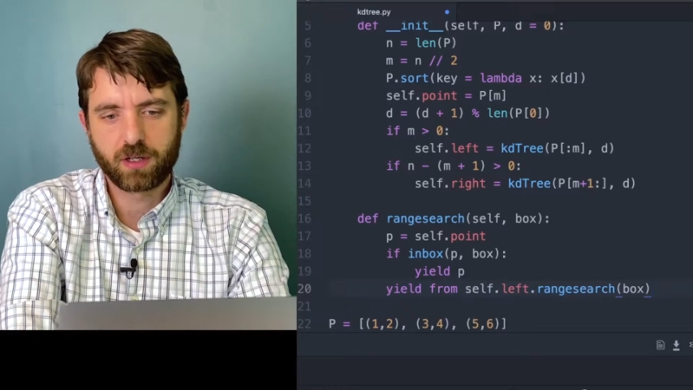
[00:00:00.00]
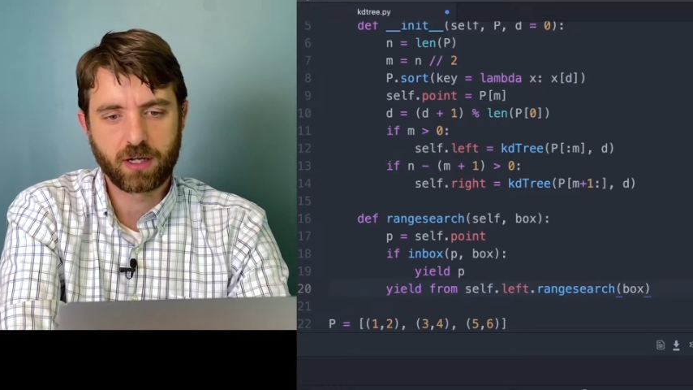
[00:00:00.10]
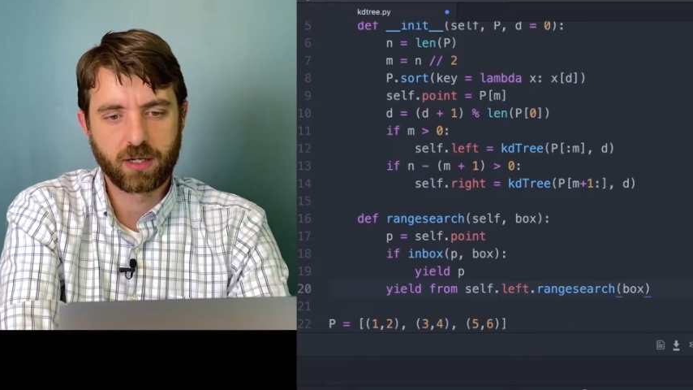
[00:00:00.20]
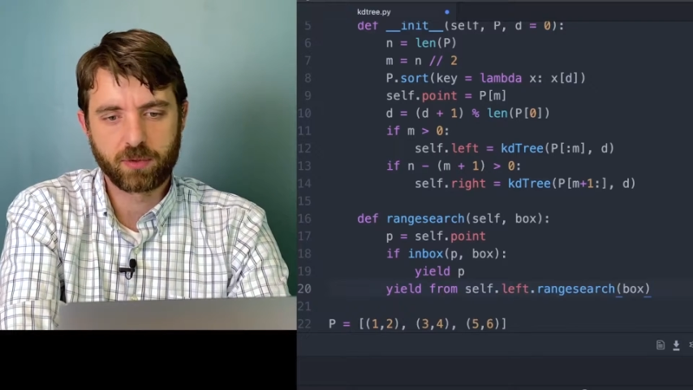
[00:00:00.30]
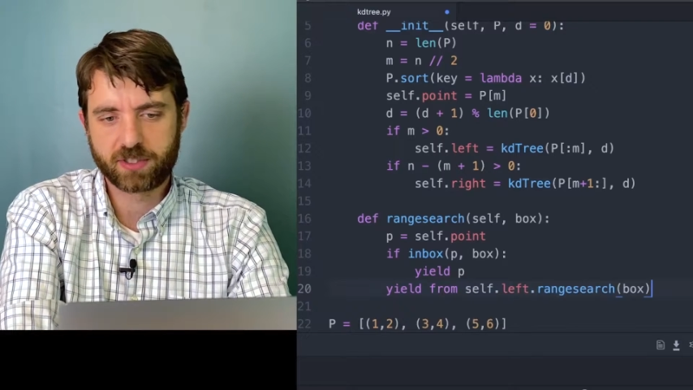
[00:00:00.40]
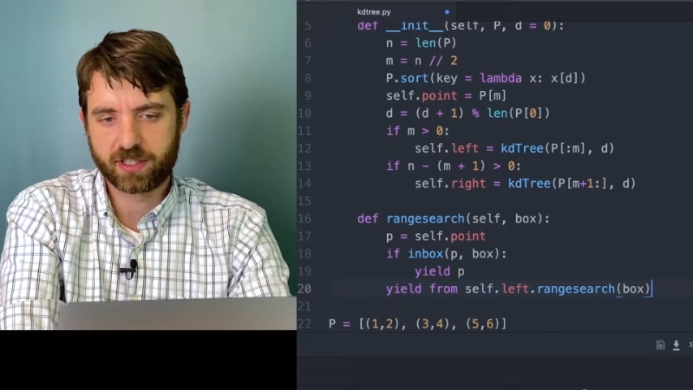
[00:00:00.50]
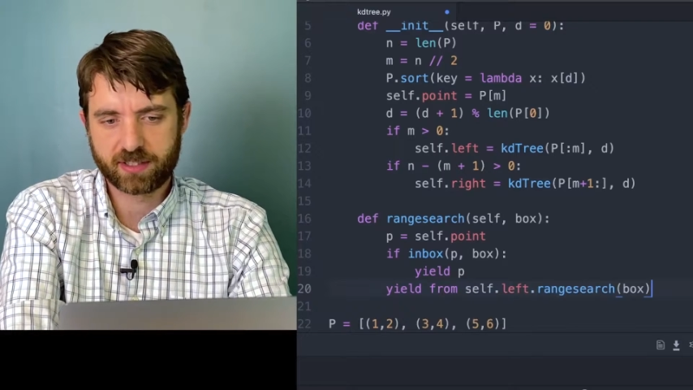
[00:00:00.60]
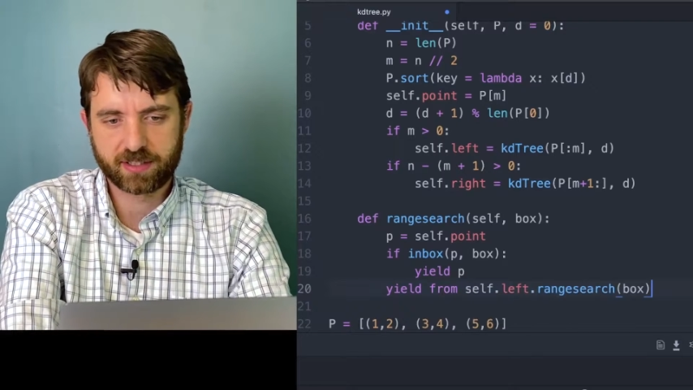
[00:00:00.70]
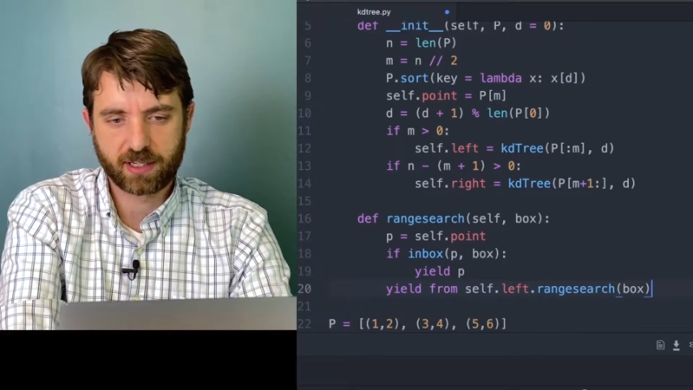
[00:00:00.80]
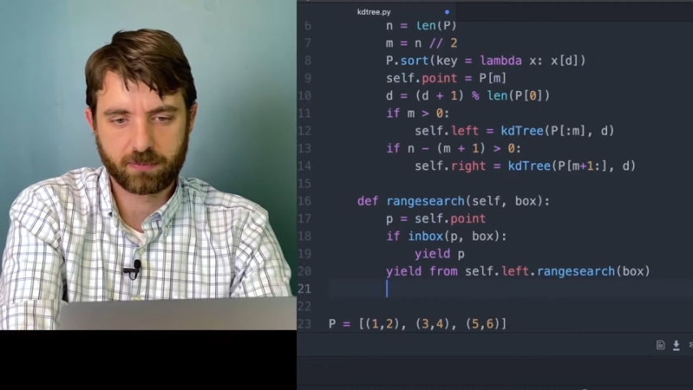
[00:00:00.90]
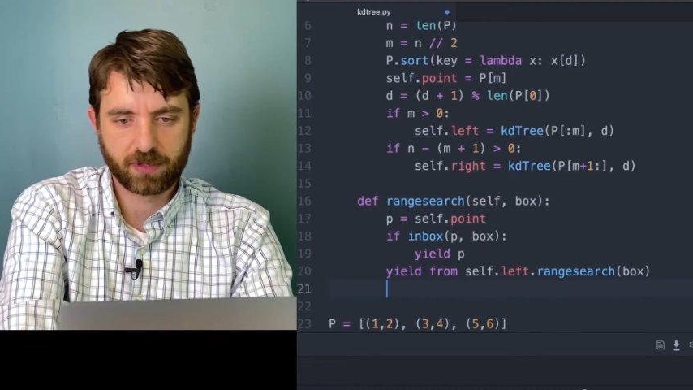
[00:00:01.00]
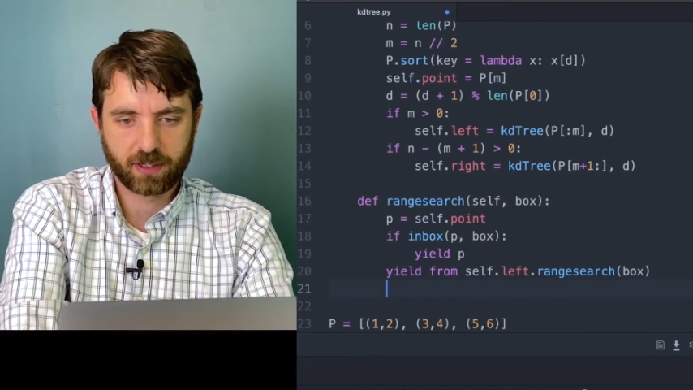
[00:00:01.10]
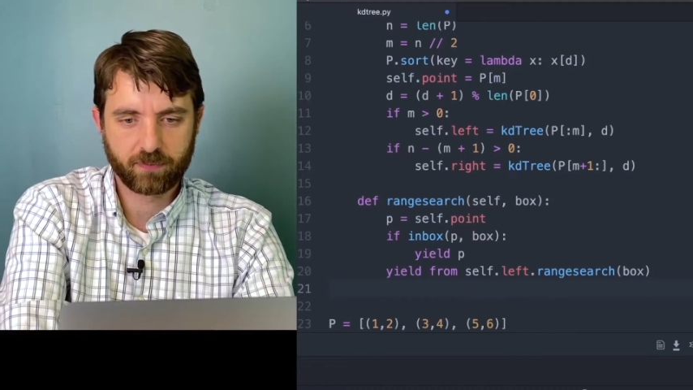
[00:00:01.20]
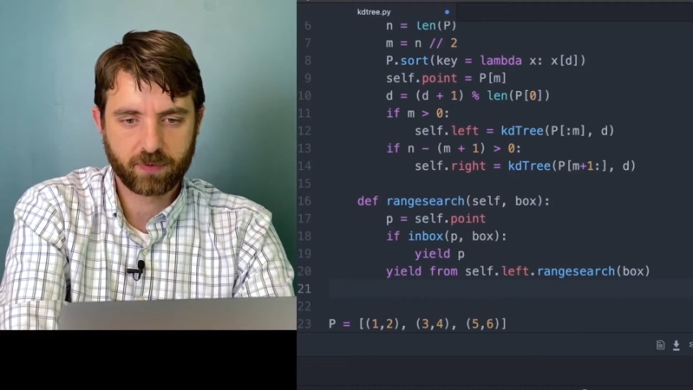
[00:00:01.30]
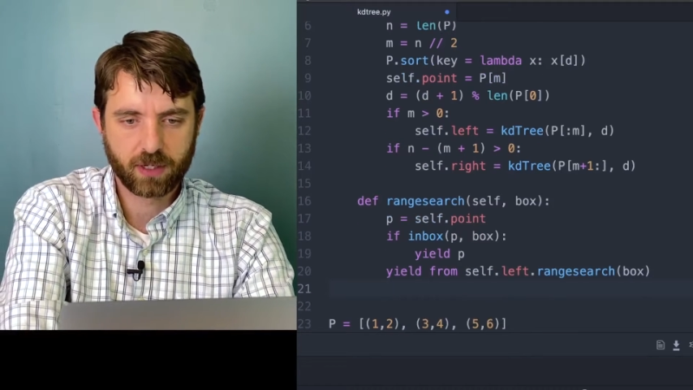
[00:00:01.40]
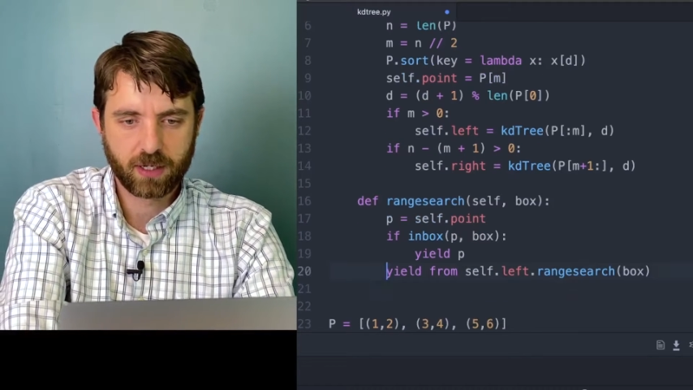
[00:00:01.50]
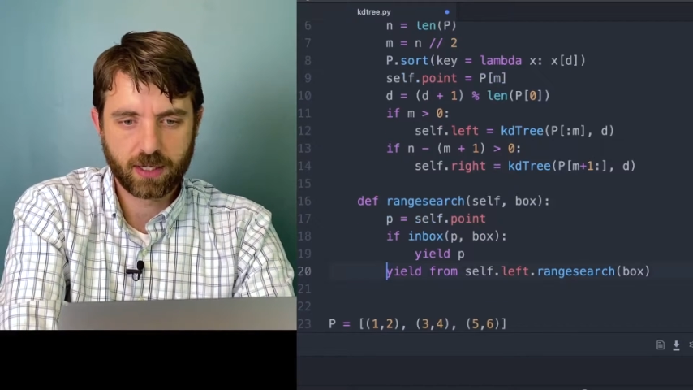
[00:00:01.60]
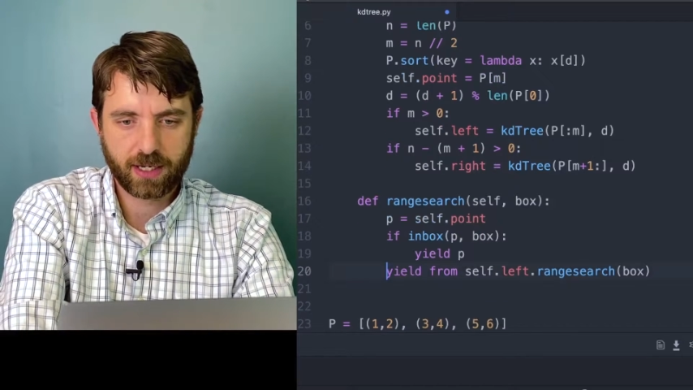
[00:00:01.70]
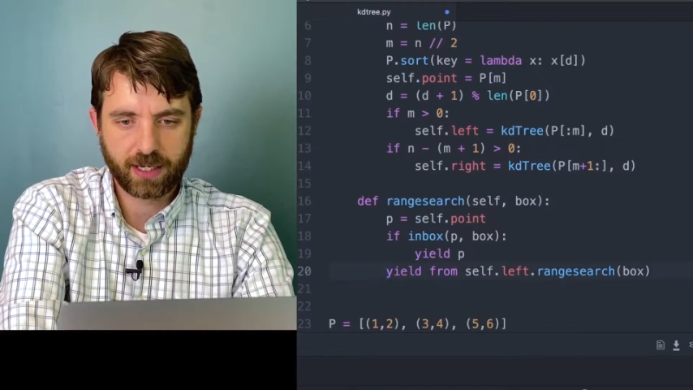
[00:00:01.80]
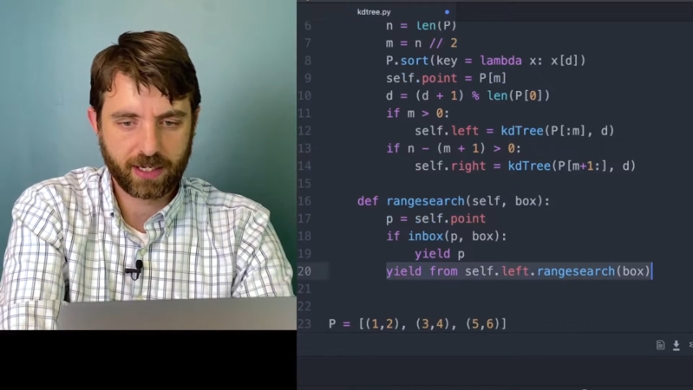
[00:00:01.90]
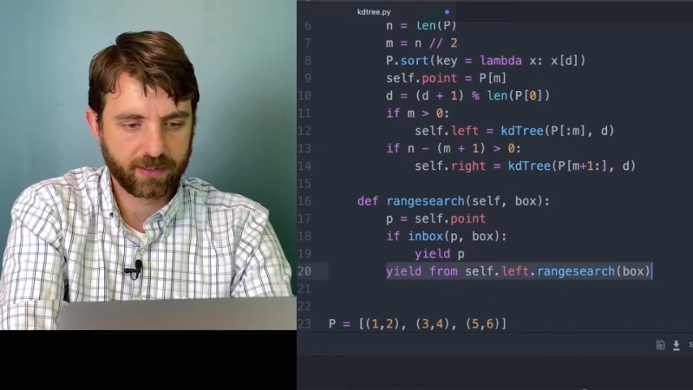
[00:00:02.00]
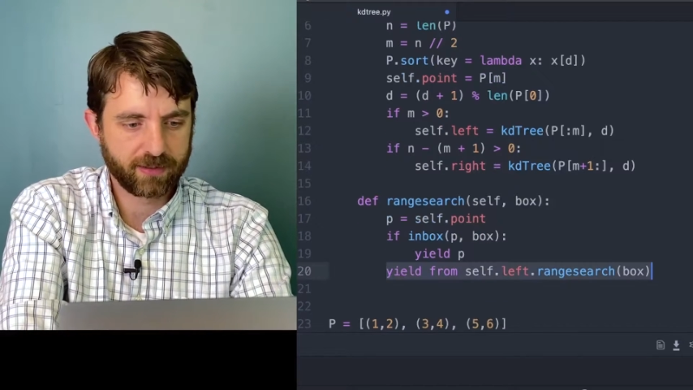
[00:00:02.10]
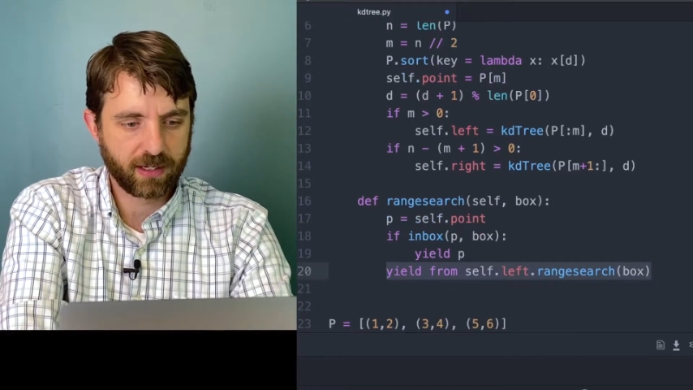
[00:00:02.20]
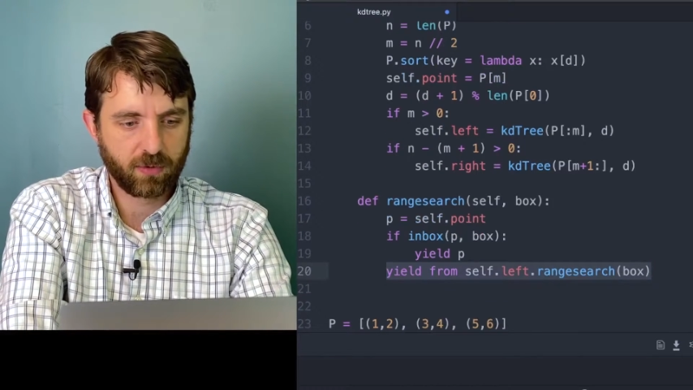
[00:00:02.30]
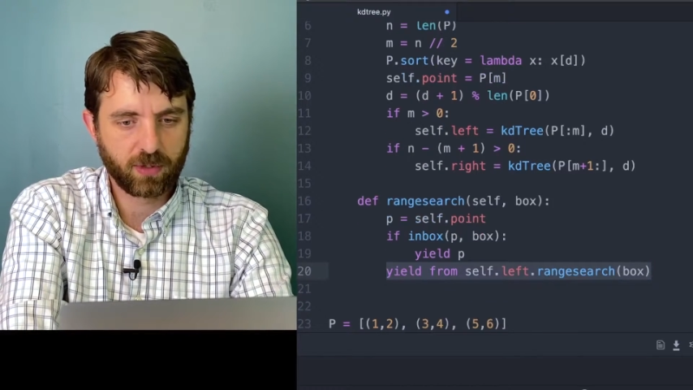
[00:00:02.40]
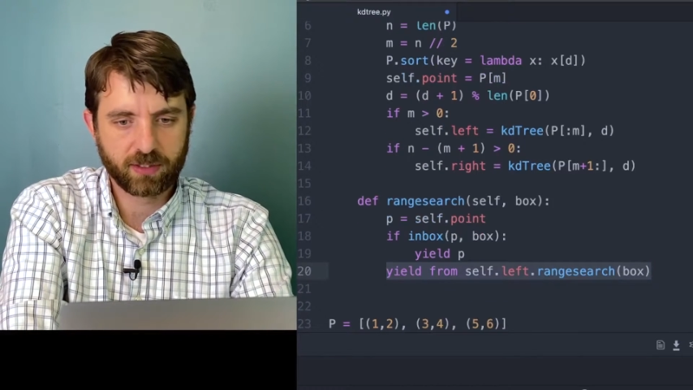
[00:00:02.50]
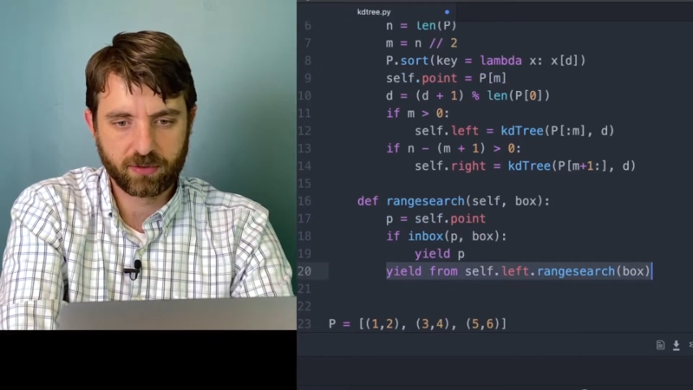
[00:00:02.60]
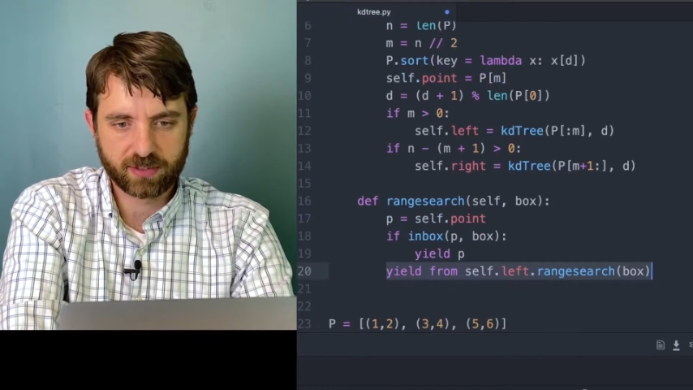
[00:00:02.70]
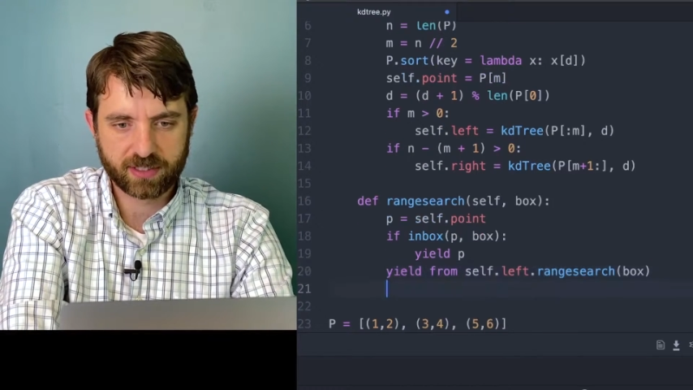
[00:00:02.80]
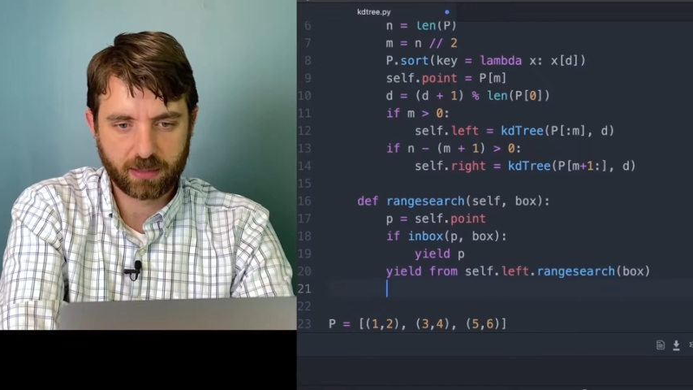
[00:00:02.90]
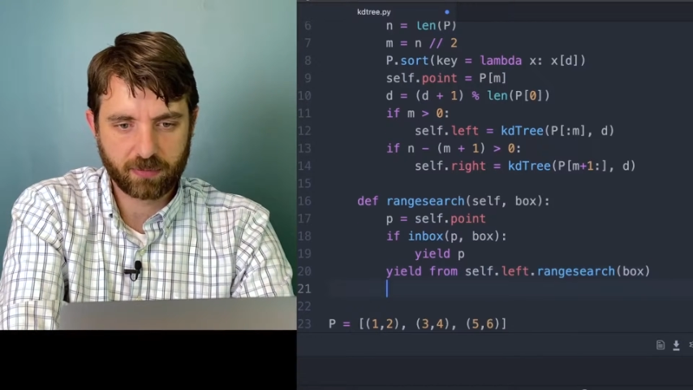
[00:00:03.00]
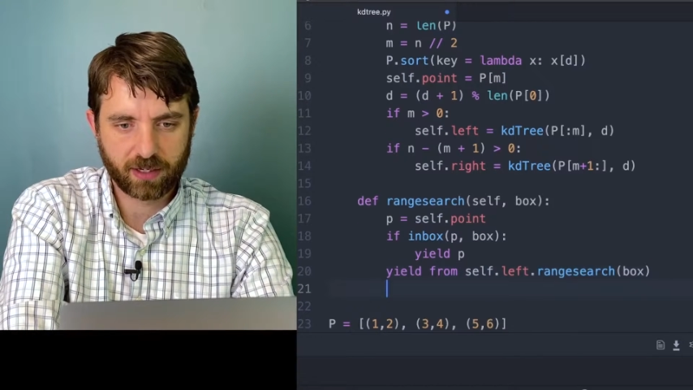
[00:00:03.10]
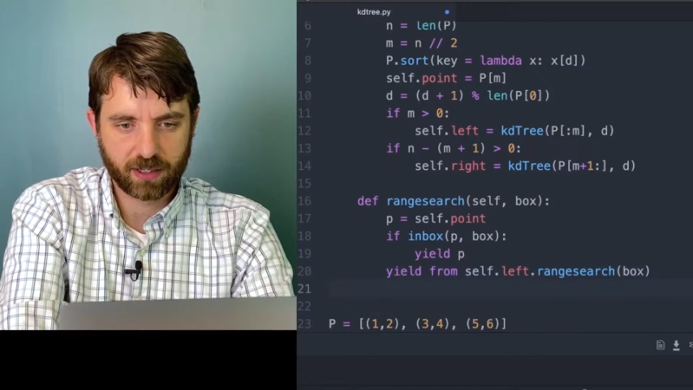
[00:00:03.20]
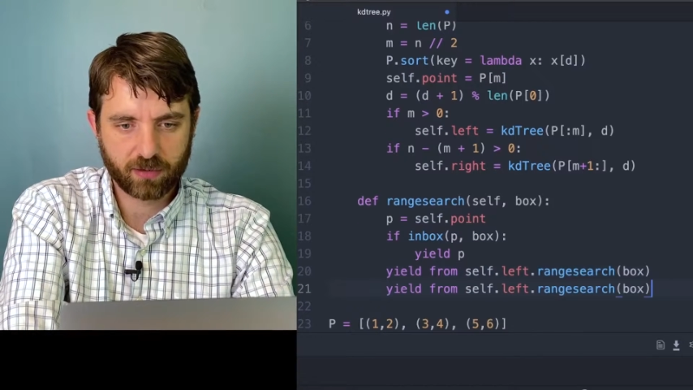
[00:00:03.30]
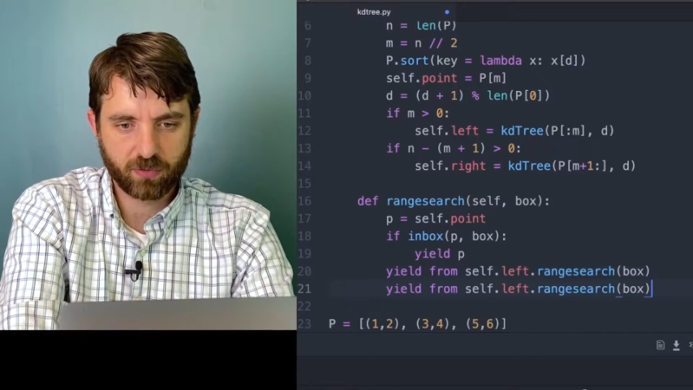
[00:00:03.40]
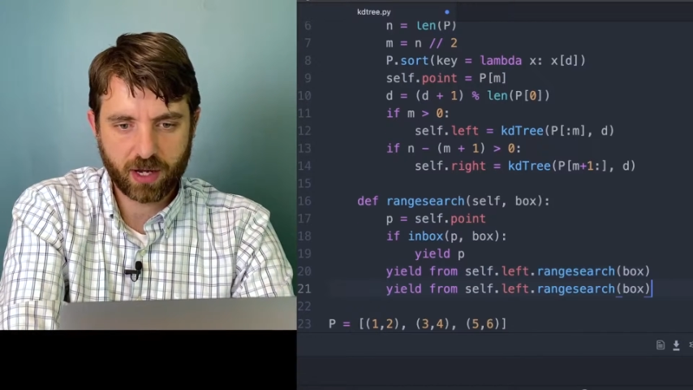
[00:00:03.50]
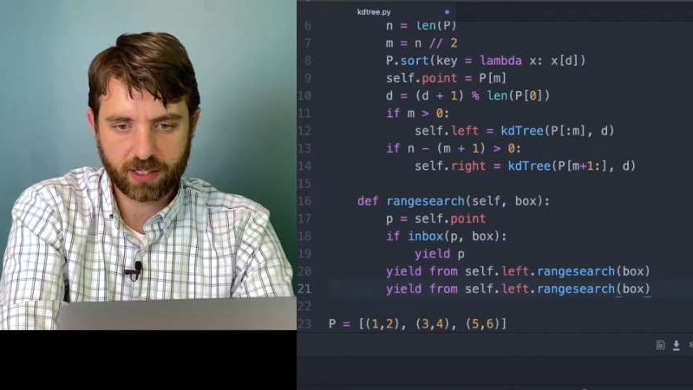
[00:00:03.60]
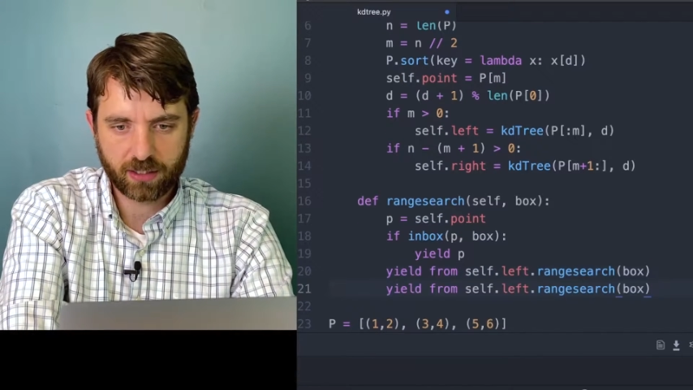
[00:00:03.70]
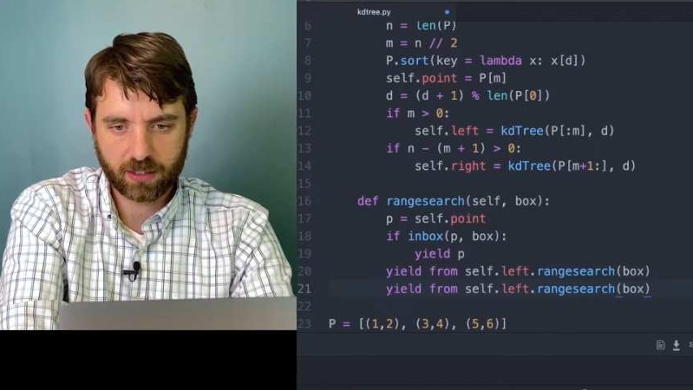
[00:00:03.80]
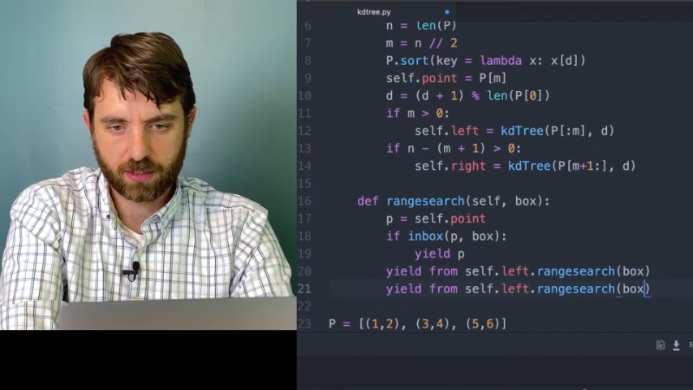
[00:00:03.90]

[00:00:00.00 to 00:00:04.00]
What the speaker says: which does the same thing. And I'll want to do the same thing on the right.